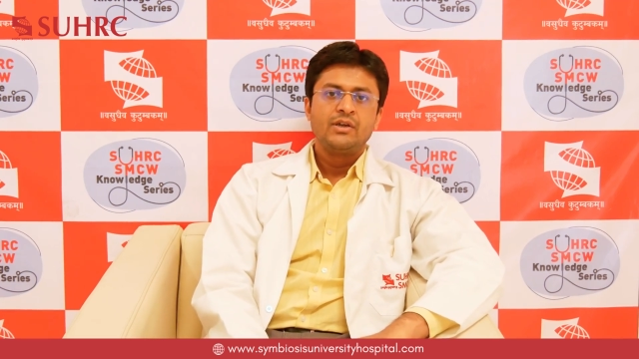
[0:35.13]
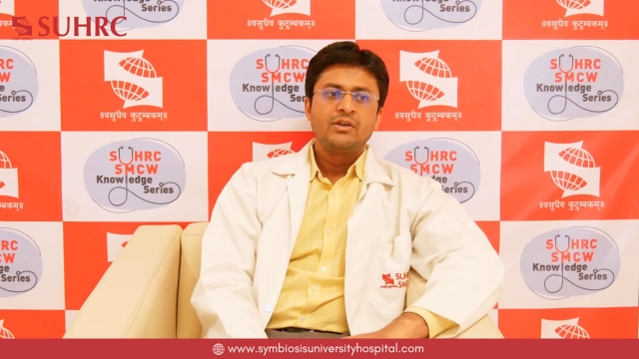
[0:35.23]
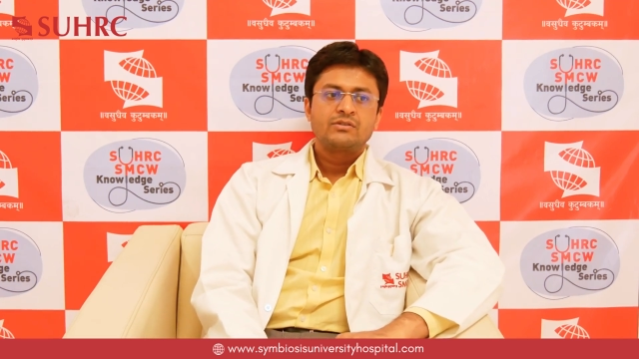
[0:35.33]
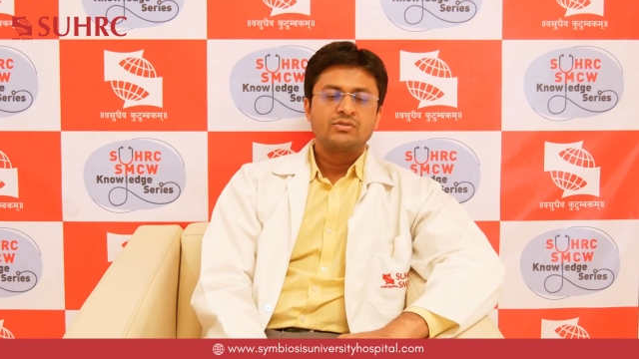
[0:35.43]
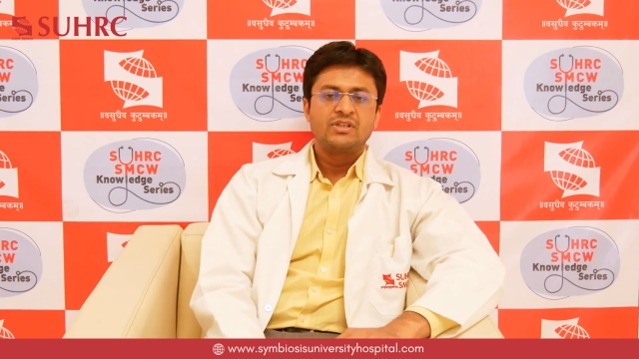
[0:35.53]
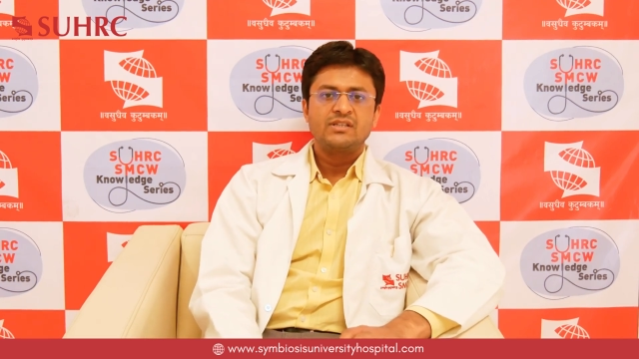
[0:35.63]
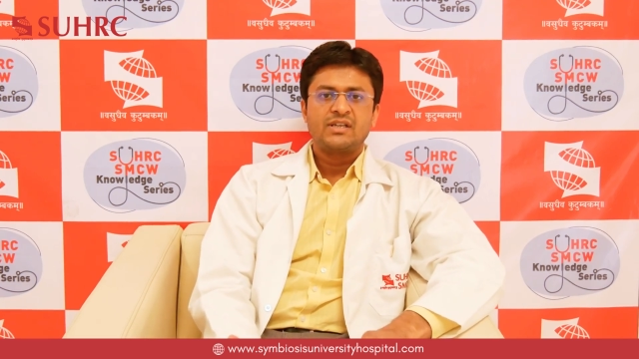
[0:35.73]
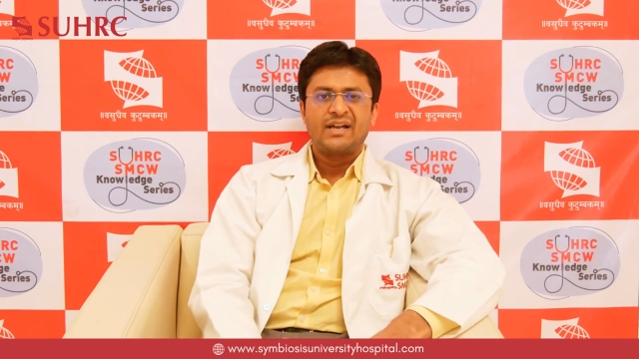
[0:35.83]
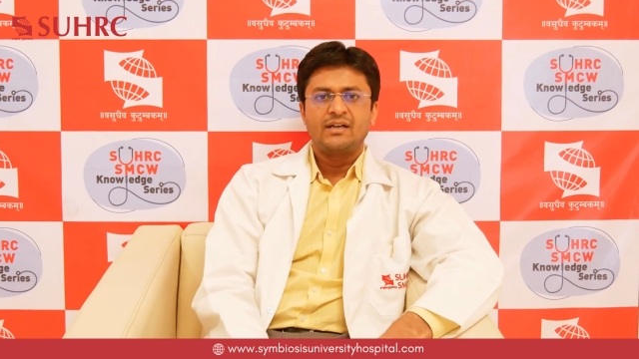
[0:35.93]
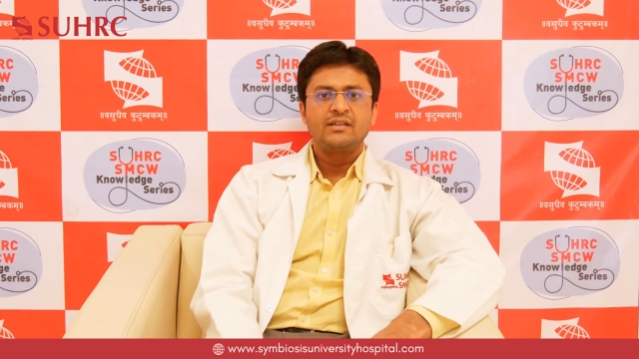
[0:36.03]
So these
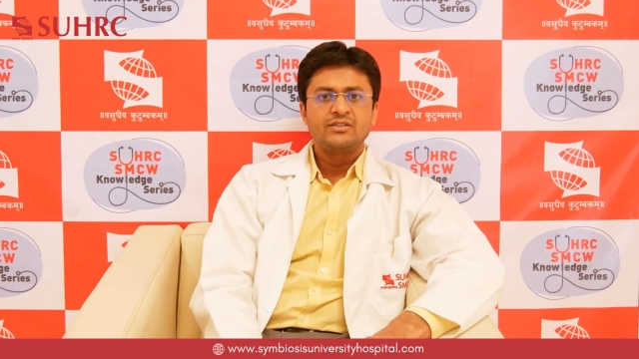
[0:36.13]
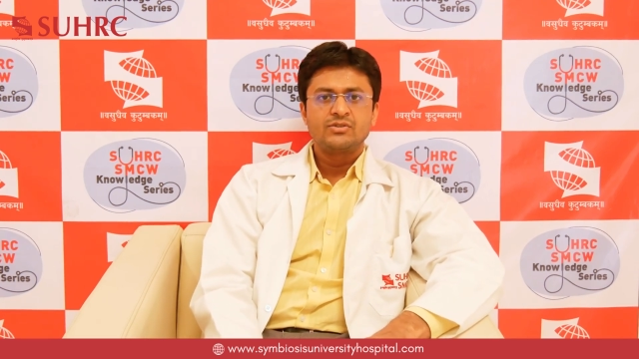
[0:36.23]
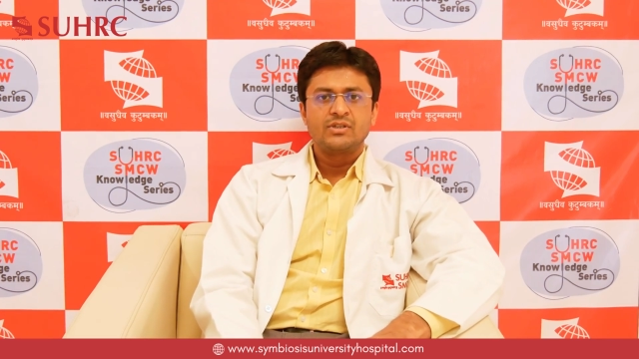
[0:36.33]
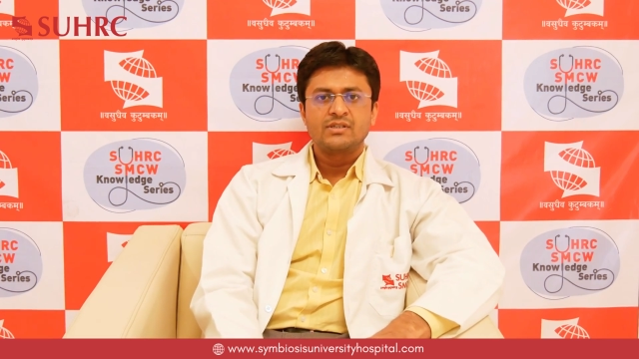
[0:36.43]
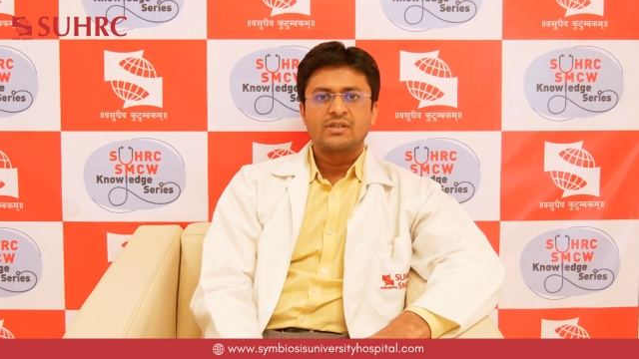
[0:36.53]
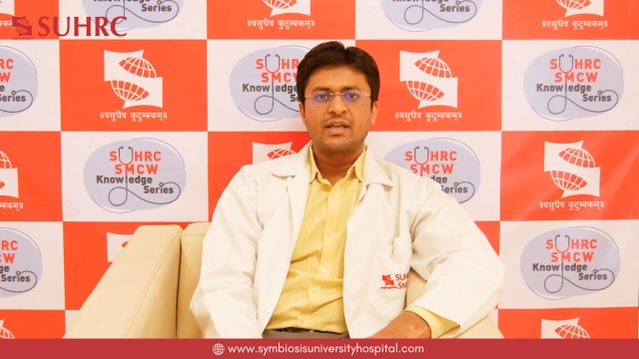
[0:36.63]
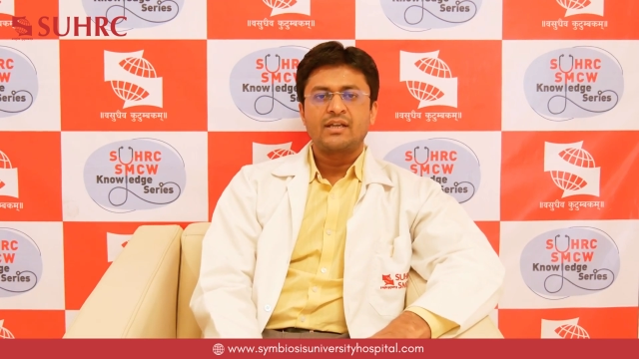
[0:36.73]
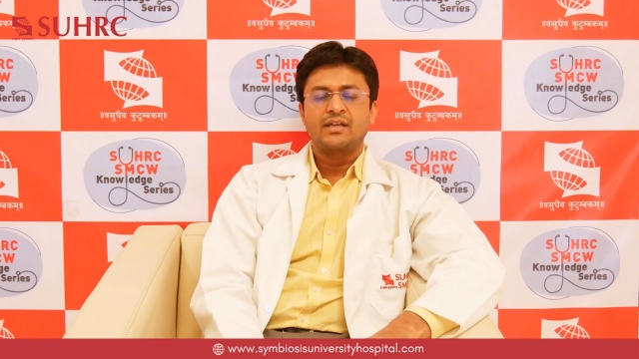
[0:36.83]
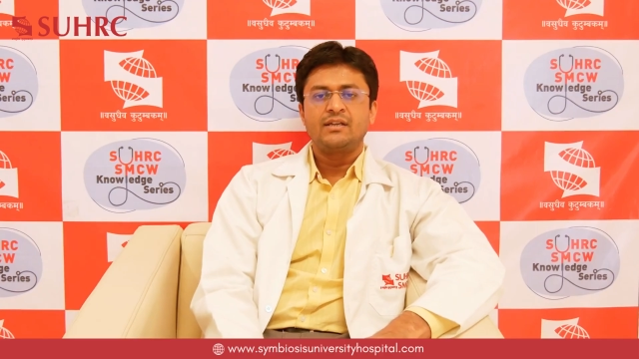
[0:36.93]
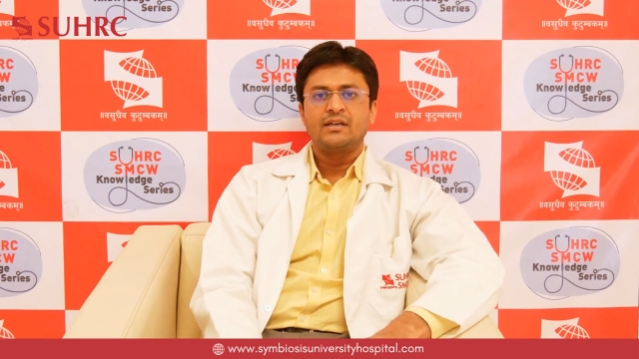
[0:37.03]
hand injuries,
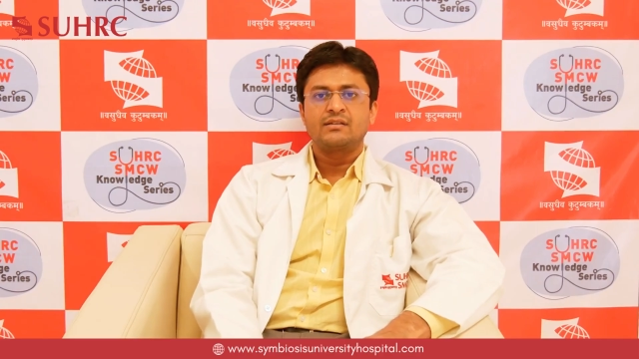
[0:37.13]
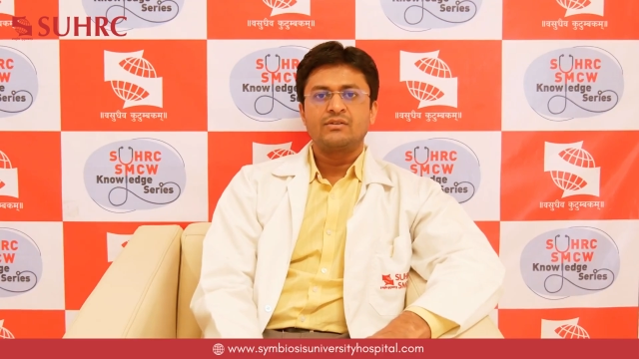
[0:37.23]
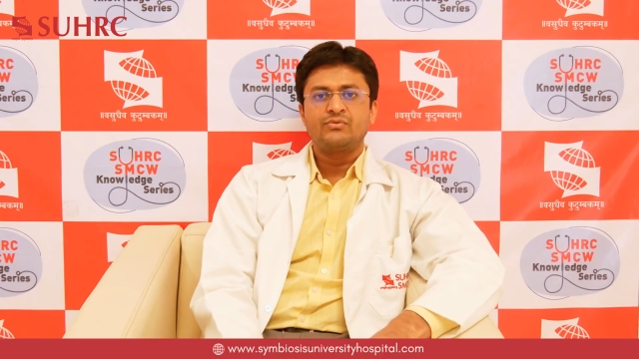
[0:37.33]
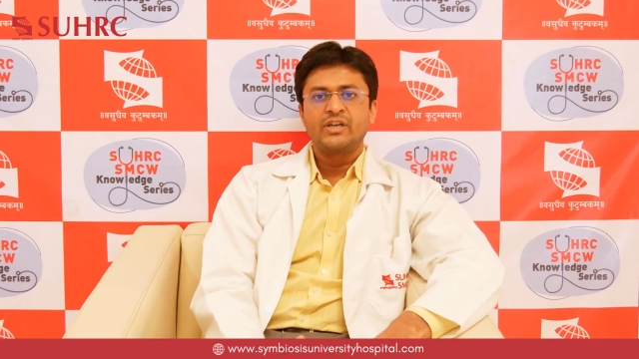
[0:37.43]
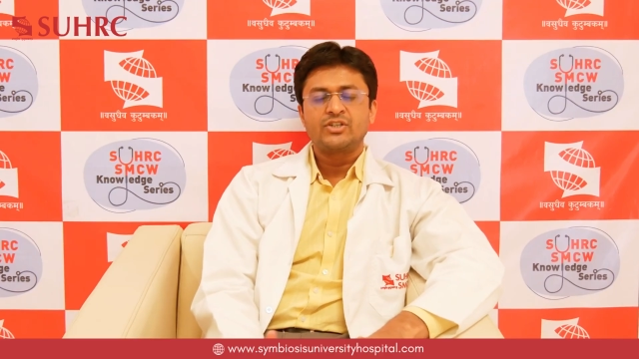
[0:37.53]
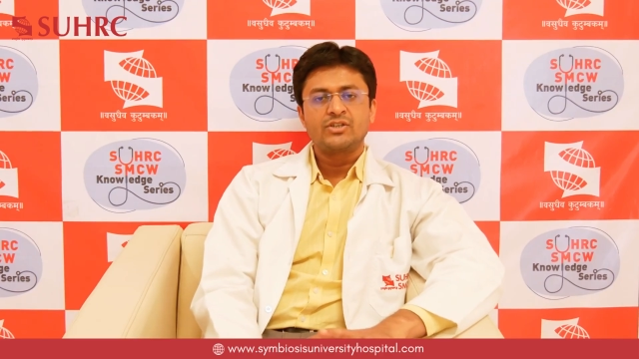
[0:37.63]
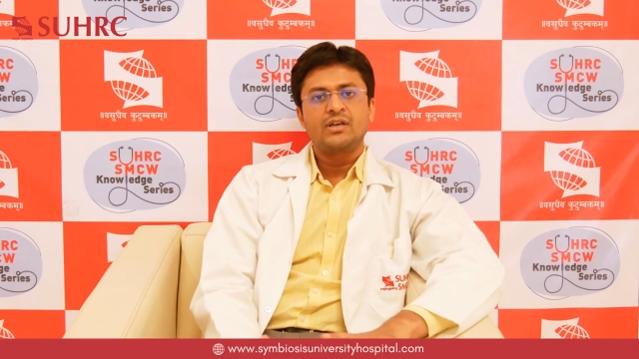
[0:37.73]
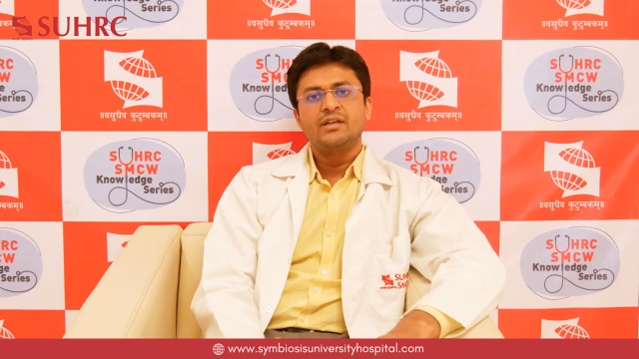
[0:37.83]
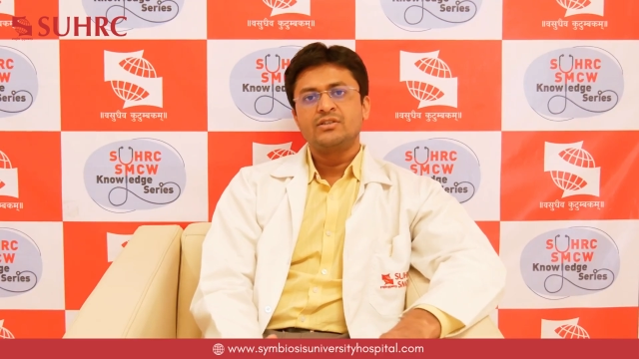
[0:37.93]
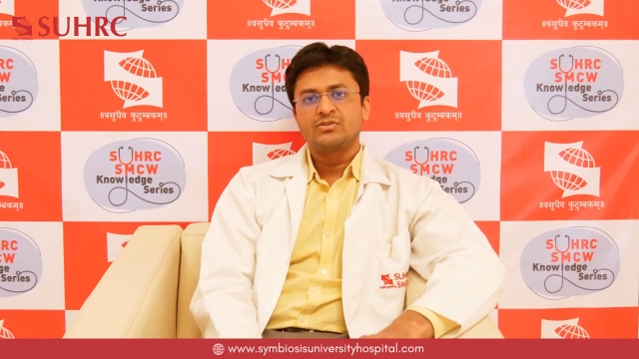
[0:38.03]
like any other facial
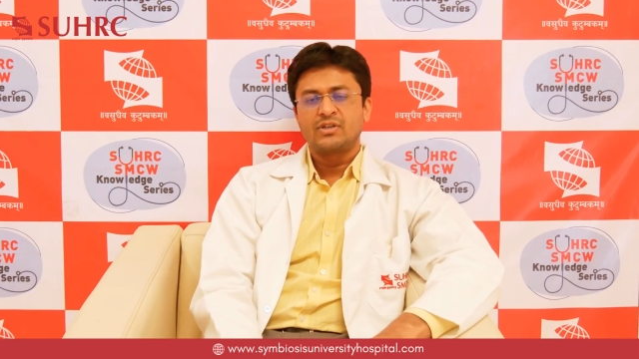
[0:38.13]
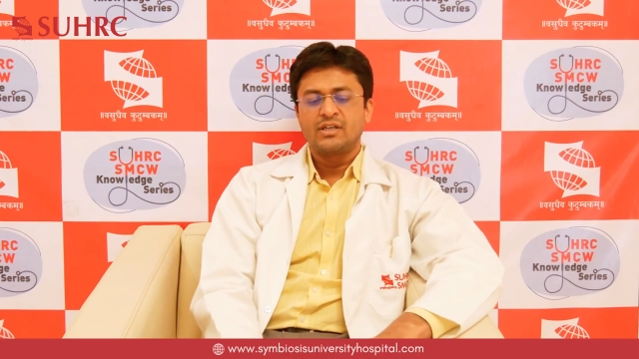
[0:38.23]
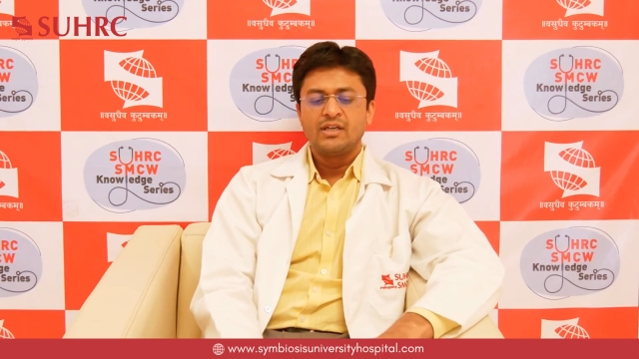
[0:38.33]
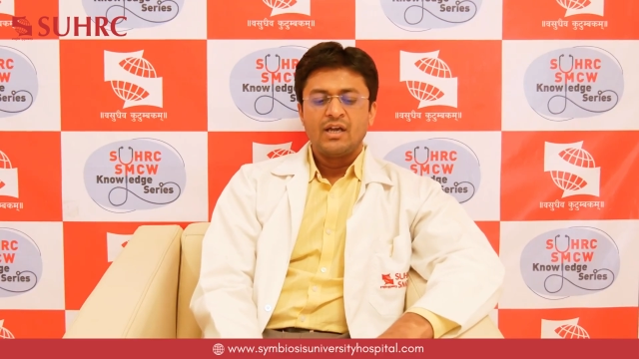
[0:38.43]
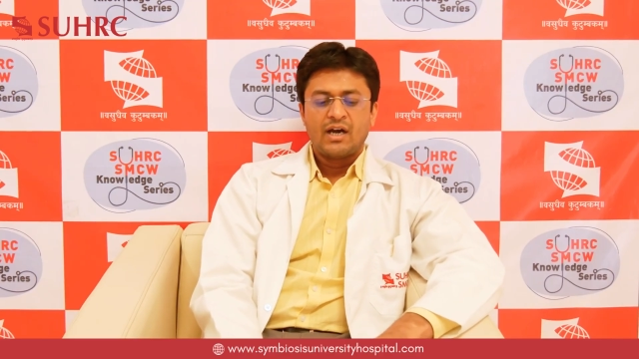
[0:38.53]
injury,